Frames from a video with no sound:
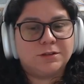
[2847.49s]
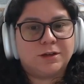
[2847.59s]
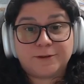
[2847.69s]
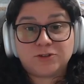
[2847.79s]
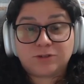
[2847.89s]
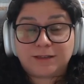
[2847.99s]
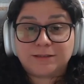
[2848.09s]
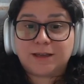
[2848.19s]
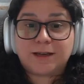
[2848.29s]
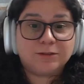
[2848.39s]
special
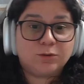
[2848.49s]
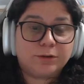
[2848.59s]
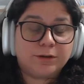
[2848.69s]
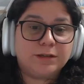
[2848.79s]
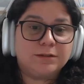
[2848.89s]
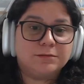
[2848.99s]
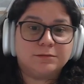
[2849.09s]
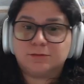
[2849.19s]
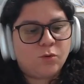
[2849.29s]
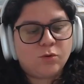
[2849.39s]
ads category
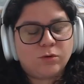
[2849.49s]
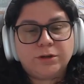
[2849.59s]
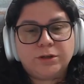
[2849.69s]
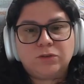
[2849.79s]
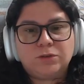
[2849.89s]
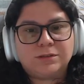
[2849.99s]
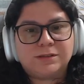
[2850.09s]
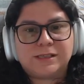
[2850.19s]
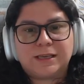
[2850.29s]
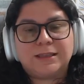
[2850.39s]
or you can
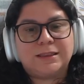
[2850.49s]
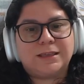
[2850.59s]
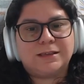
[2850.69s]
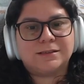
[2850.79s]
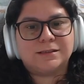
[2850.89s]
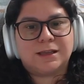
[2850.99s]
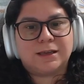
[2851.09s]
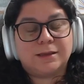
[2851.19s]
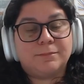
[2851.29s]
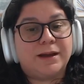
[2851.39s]
say things
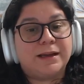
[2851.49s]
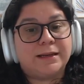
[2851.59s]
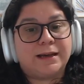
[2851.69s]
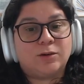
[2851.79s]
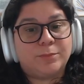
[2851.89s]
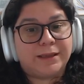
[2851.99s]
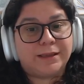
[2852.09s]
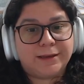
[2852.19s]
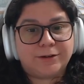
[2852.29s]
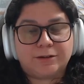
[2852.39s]
like buy now pay
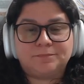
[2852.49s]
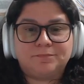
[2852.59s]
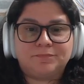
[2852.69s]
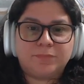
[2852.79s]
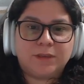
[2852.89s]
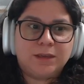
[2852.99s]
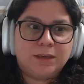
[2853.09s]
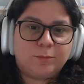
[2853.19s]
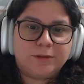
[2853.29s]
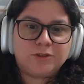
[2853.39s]
later
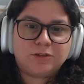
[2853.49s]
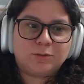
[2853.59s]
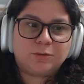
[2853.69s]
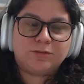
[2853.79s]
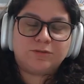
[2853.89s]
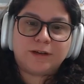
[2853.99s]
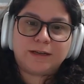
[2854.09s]
don't mention the word